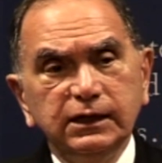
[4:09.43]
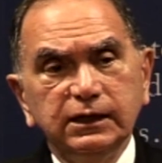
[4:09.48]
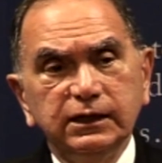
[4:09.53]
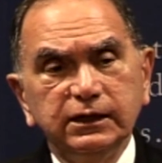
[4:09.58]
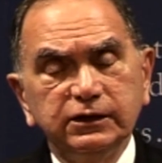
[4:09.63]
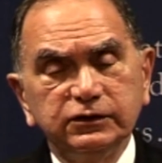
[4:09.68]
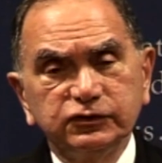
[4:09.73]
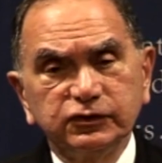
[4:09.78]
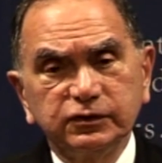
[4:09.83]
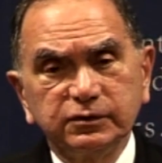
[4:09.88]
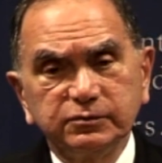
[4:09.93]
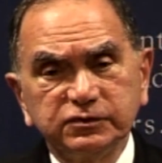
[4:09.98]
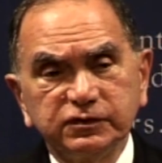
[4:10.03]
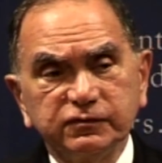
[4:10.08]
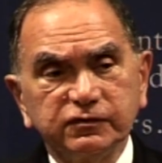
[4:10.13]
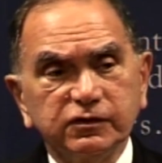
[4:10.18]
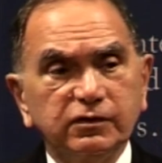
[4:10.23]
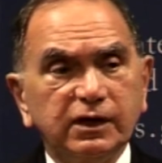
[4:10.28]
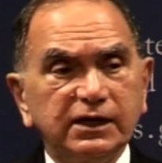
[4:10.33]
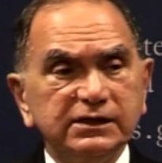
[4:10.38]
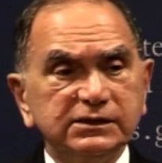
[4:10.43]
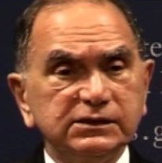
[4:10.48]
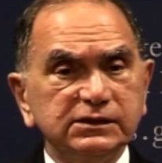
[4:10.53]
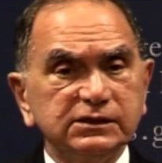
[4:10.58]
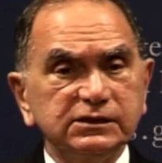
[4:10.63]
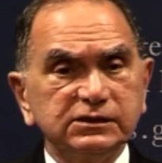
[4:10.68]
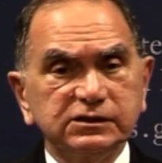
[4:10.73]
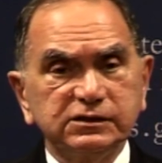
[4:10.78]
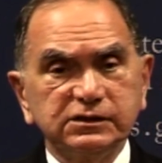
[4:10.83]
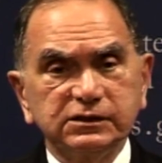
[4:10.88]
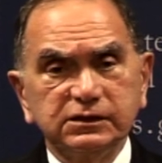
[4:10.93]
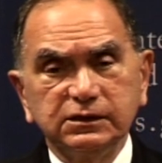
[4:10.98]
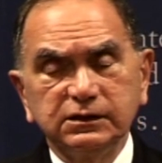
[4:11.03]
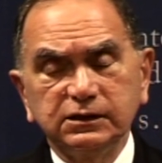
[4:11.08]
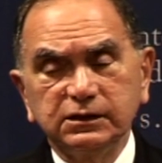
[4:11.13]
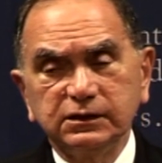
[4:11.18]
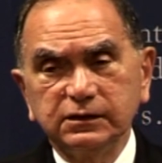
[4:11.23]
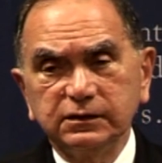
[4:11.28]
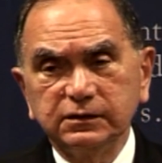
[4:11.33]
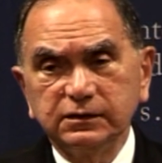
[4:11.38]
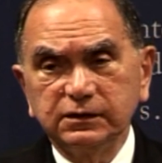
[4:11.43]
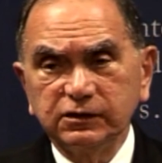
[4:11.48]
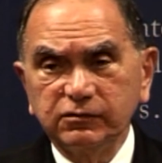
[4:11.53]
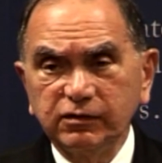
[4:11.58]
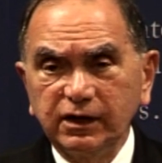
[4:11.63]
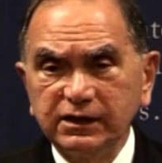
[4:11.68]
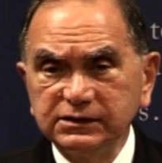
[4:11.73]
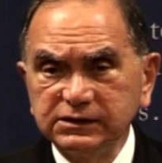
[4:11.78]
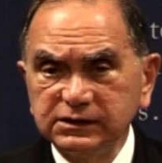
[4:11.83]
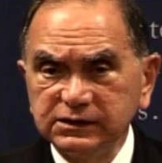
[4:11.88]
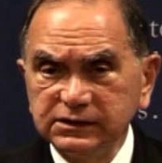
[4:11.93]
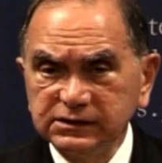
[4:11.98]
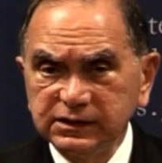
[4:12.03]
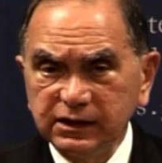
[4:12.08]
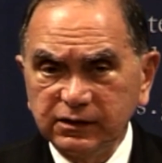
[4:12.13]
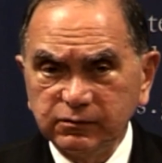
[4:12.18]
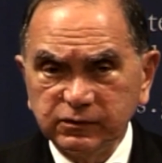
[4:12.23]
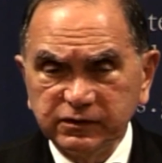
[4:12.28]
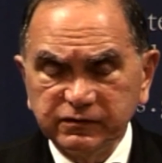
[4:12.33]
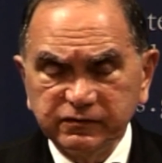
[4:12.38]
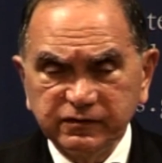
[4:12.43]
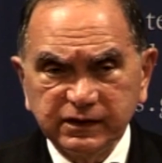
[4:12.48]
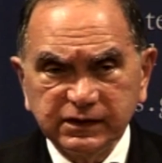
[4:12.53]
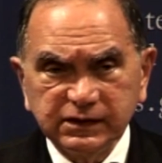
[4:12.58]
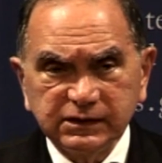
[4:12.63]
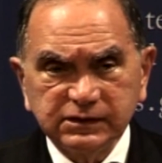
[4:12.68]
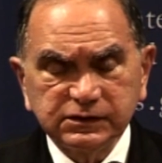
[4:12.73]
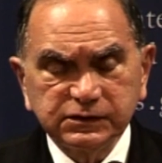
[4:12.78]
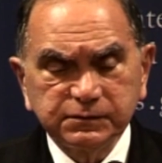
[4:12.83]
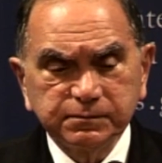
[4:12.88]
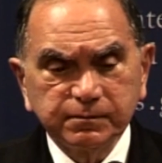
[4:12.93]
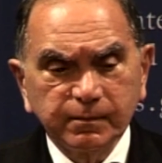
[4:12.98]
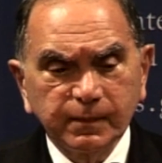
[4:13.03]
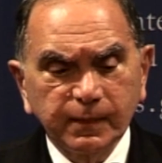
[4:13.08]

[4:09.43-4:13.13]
in terms of crisis, the crises that we face.